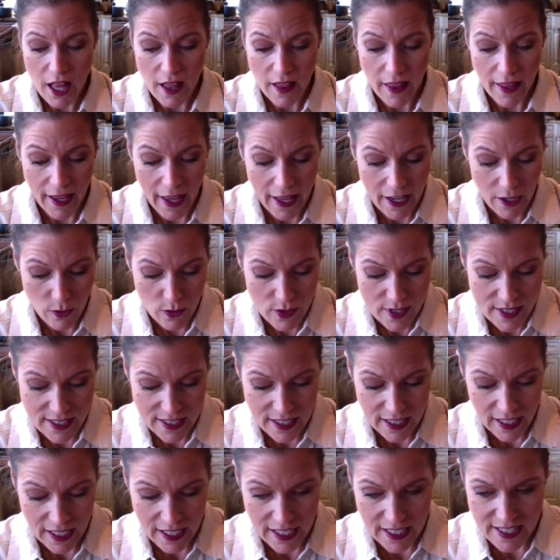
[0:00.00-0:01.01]
Like I don't
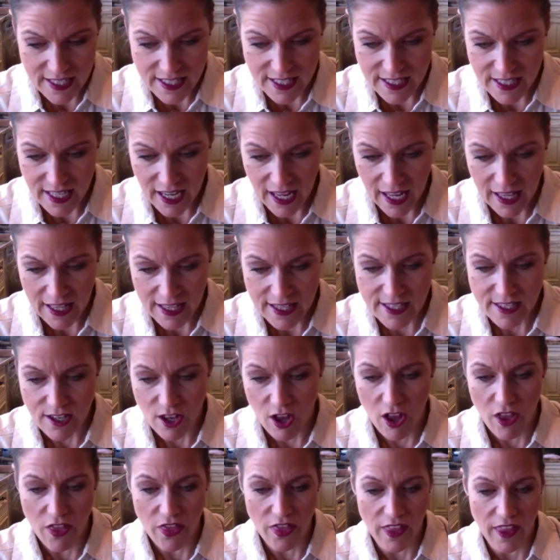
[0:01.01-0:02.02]
see any stains
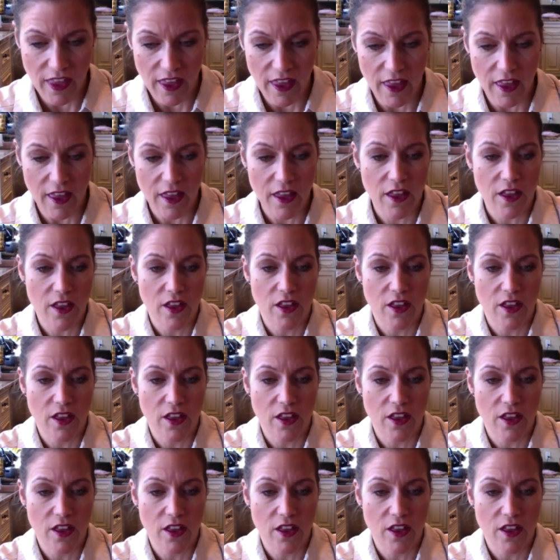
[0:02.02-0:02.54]
on the